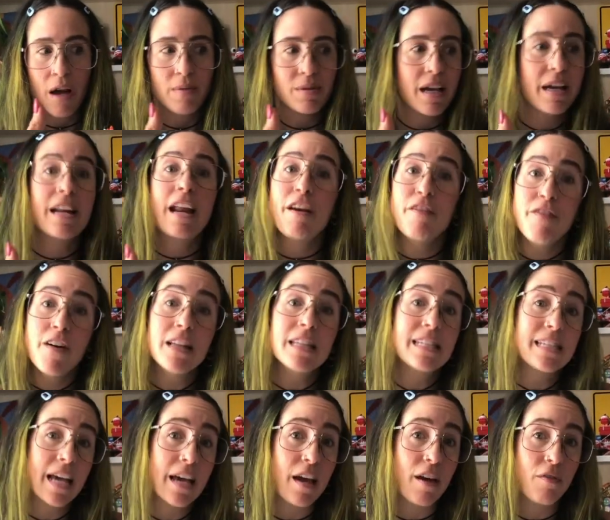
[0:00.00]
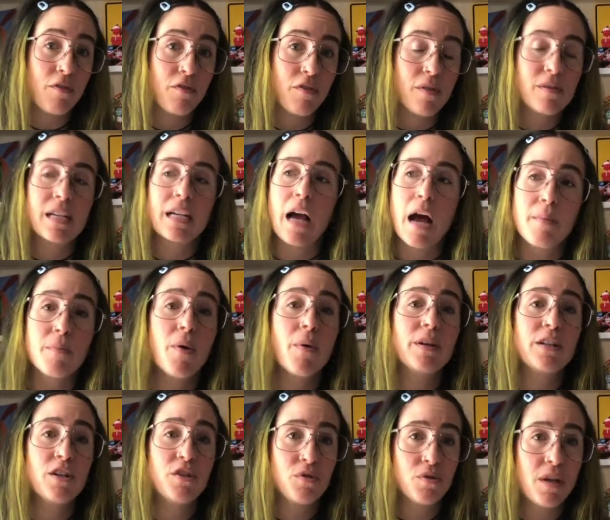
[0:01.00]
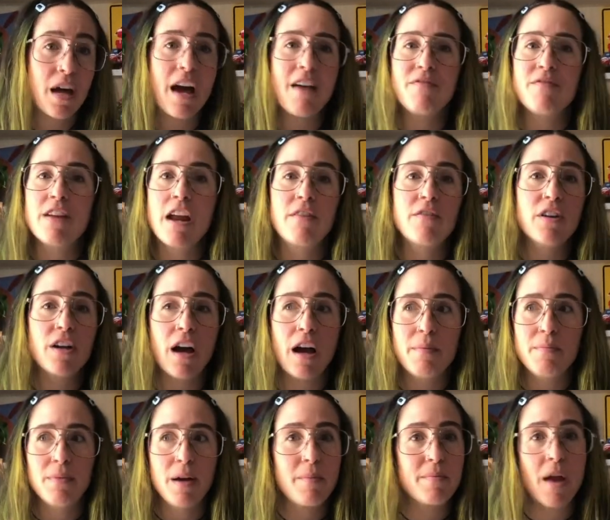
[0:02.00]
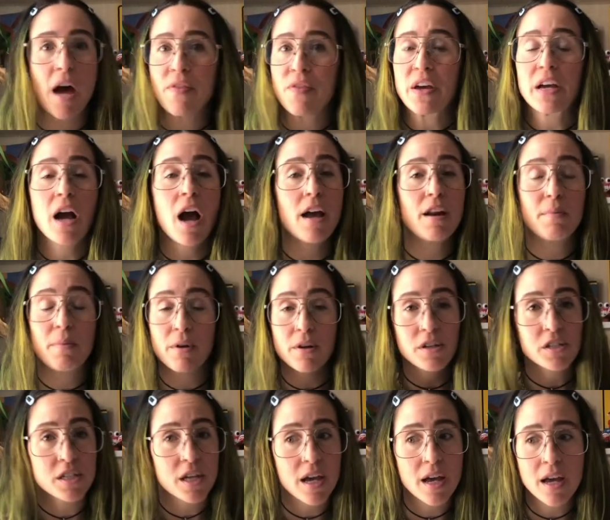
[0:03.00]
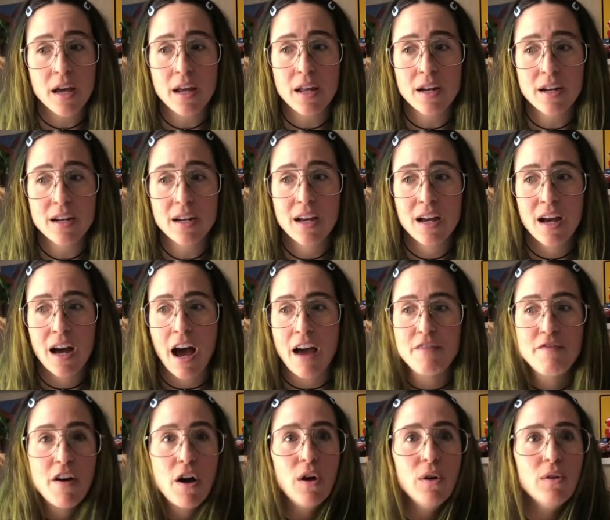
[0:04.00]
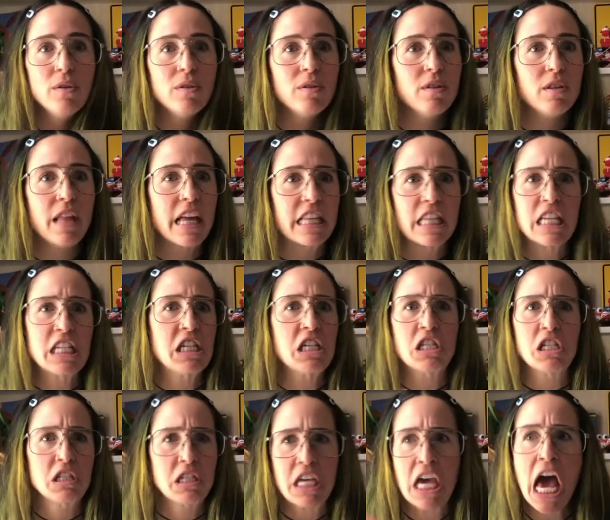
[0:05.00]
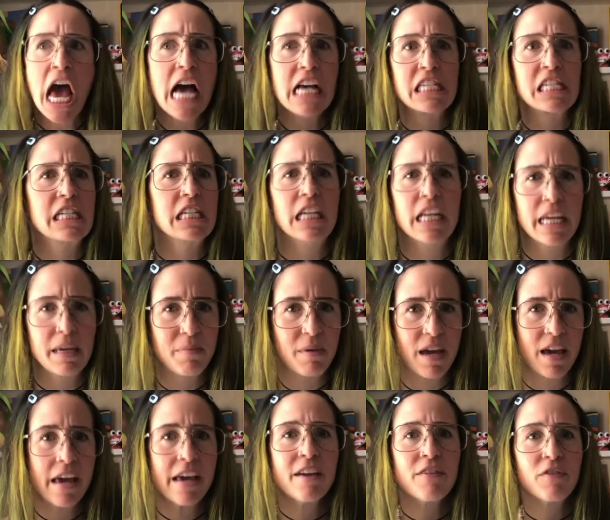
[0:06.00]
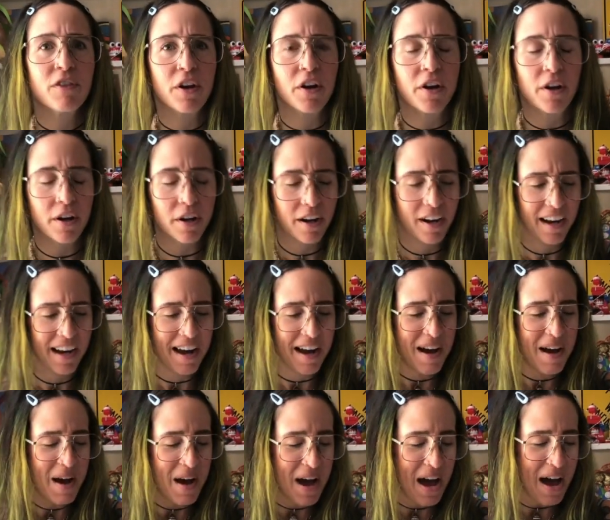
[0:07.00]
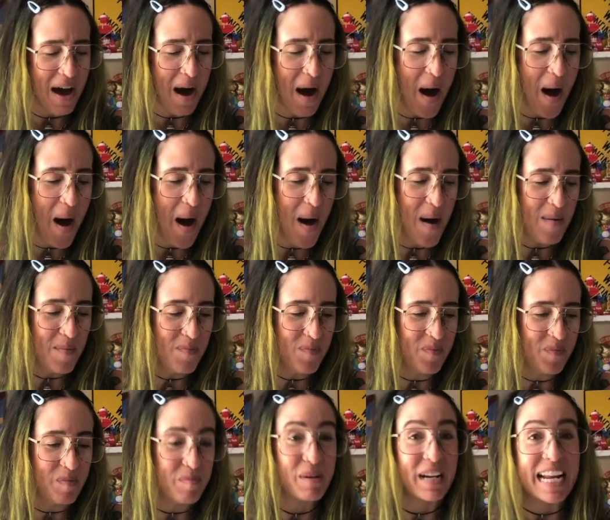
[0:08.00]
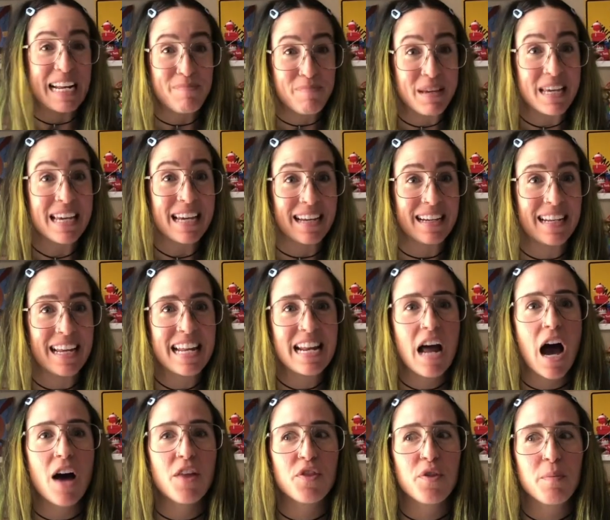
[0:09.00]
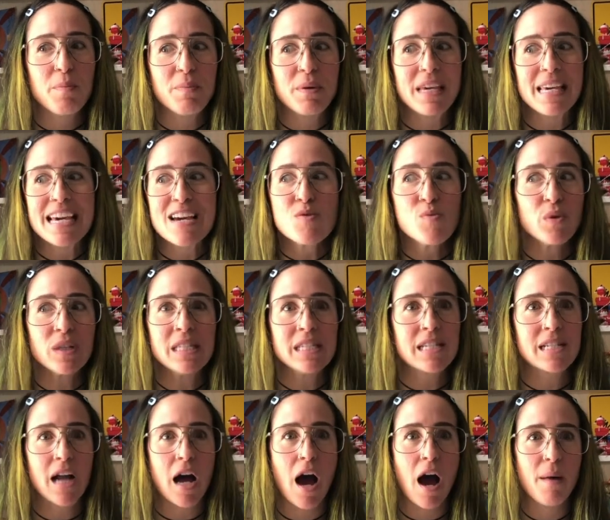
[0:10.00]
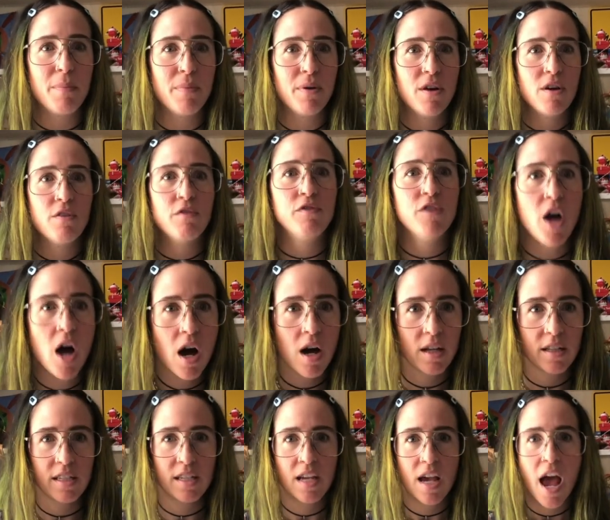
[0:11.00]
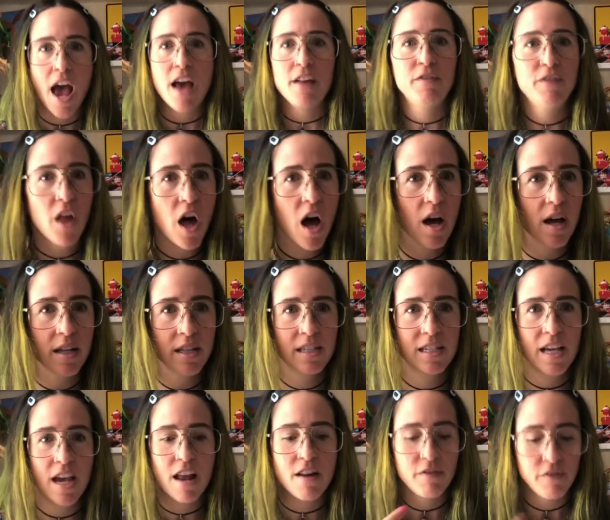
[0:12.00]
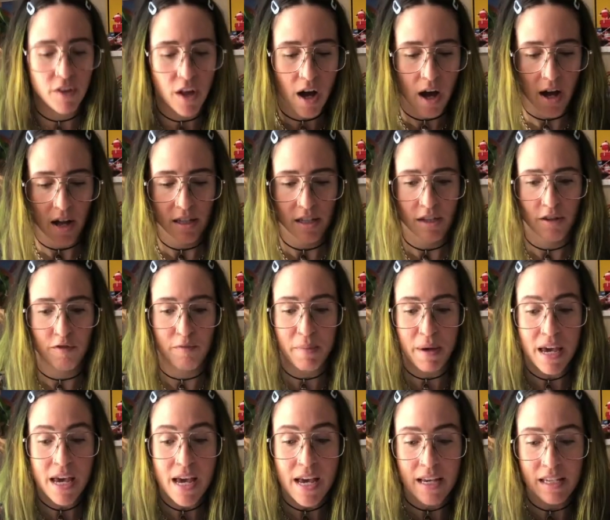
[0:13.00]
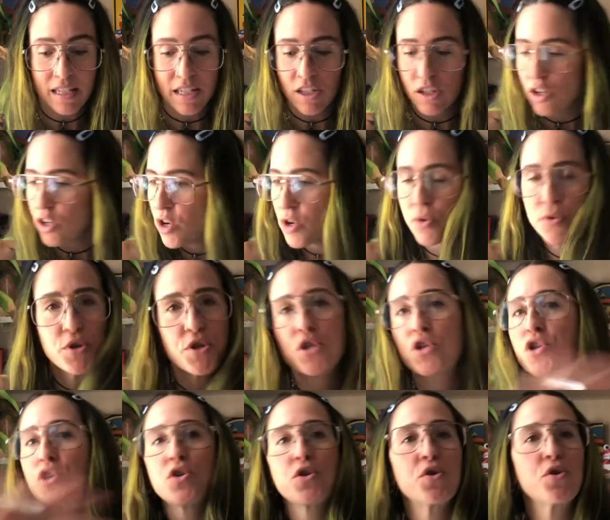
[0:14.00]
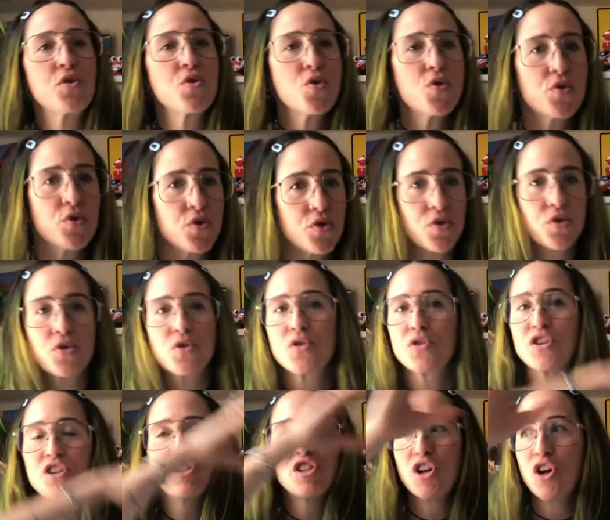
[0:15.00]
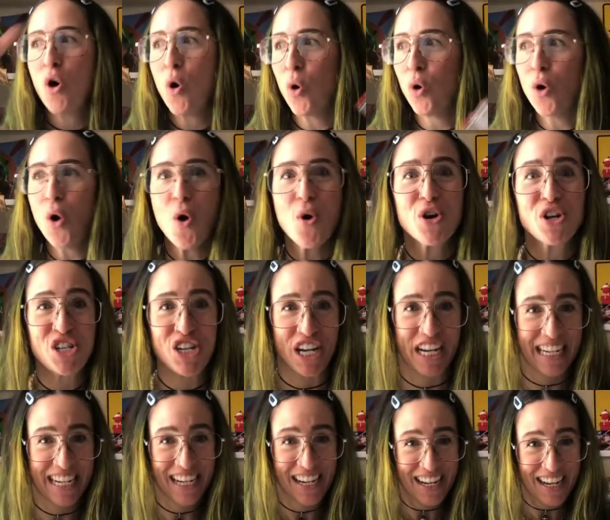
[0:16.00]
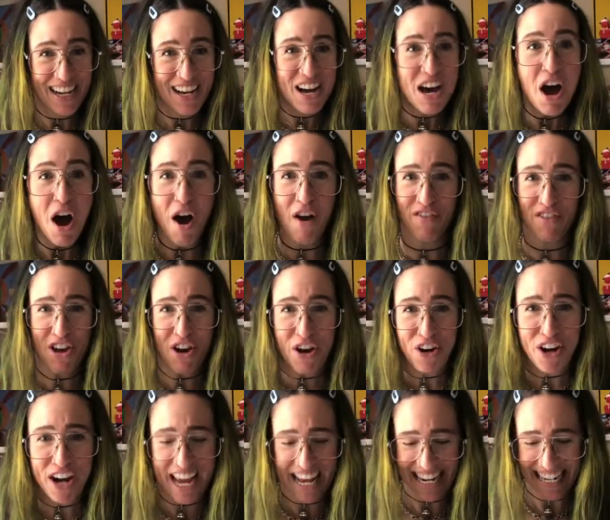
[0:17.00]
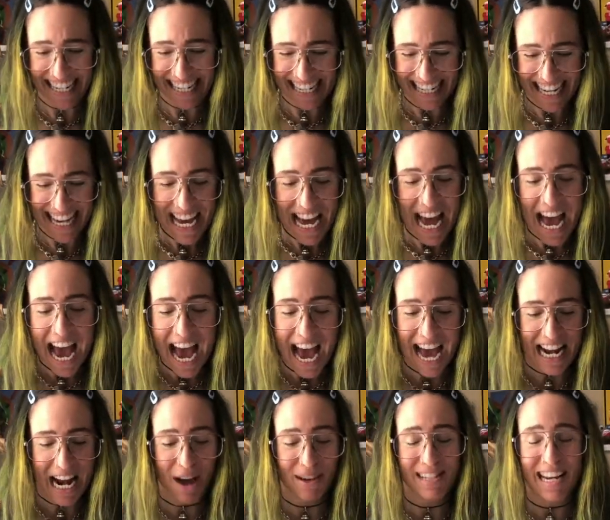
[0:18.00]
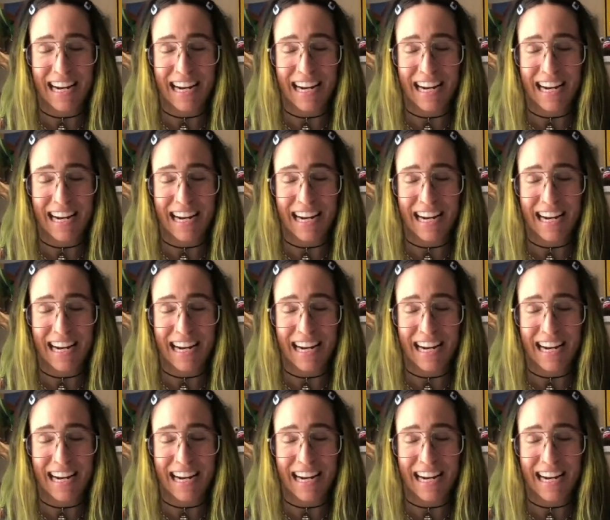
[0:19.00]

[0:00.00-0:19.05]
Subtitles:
And I felt safe. I was like, I'm going to do that. I'm not that kind of person. I felt like this is ghastly behavior. But I had peed, and the peeing wouldn't stop. Floods and floods and floods of piss. Just a whole ocean of urine. And I was